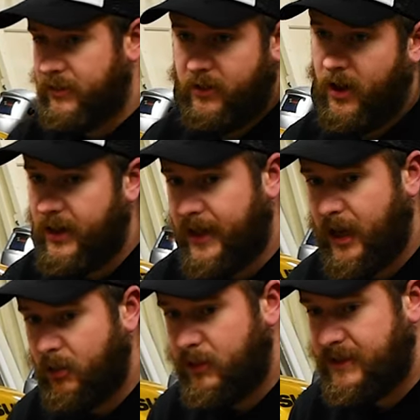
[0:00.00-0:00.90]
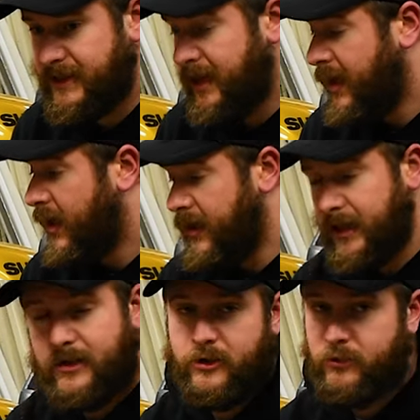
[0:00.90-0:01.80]
the throttle cables. I
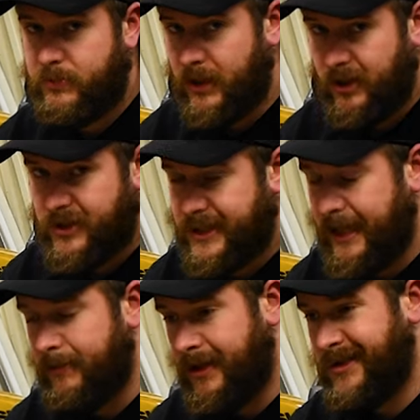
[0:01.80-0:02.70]
need to lube the clutch cable.